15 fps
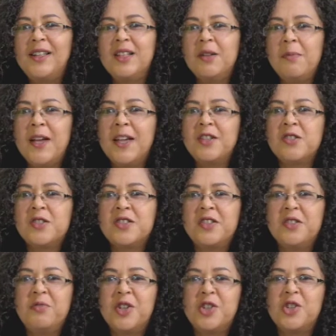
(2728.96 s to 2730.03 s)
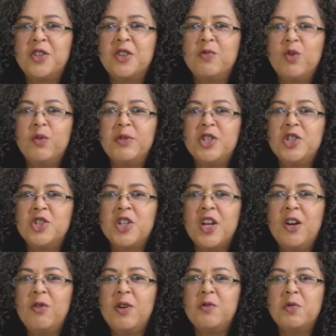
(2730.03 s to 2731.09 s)
welcome back. You're still watching The Woman
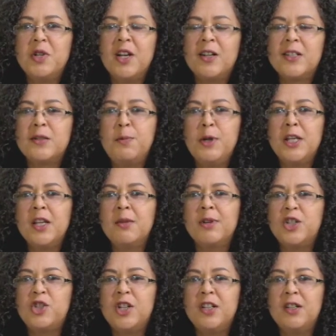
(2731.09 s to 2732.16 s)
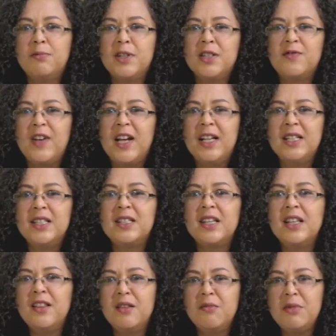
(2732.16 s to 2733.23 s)
Show, and we are speaking about gender-based violence
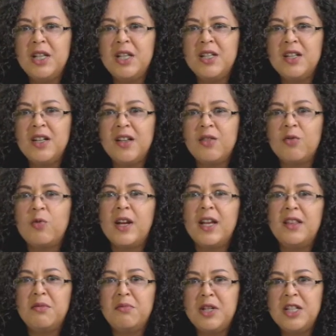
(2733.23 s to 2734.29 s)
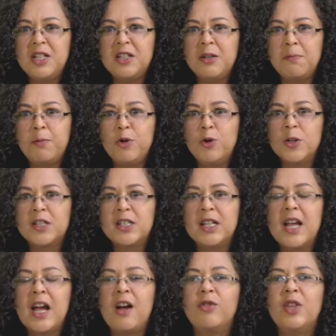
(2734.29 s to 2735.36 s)
in the media, the way the media reports and
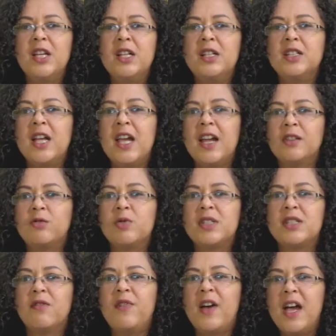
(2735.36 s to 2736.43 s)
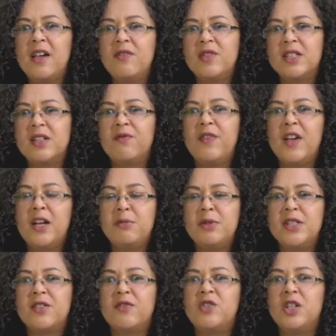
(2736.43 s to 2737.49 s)
how they interact with survivors and
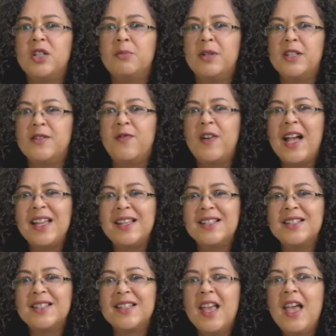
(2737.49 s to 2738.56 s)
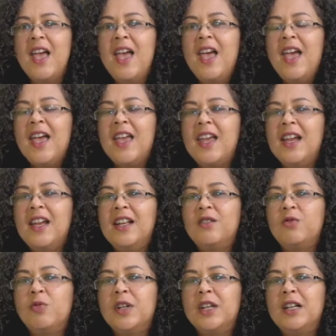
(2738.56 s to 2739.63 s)
families of gender-based violence. And
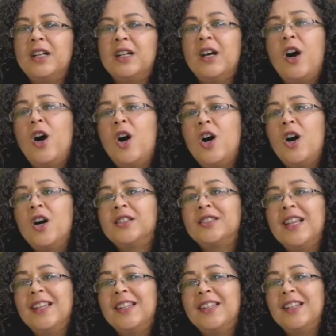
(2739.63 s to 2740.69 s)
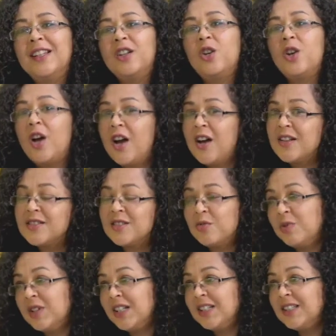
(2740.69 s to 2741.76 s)
we are taking last
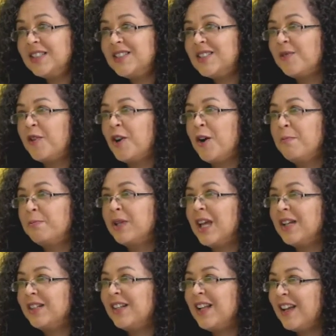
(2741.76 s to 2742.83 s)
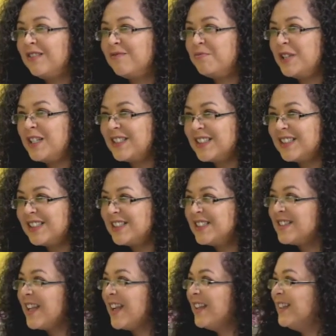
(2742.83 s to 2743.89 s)
words from Caroline Peters
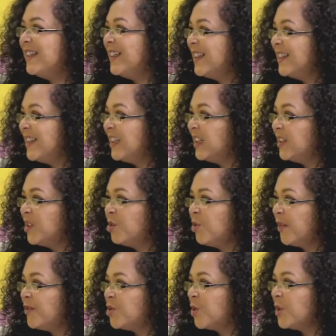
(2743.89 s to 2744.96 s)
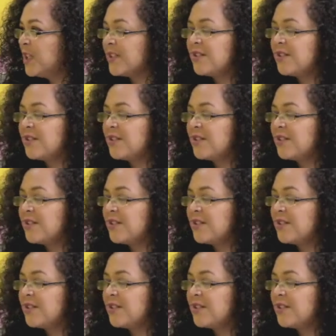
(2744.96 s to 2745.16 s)
and Lynn Hill, who have joined us to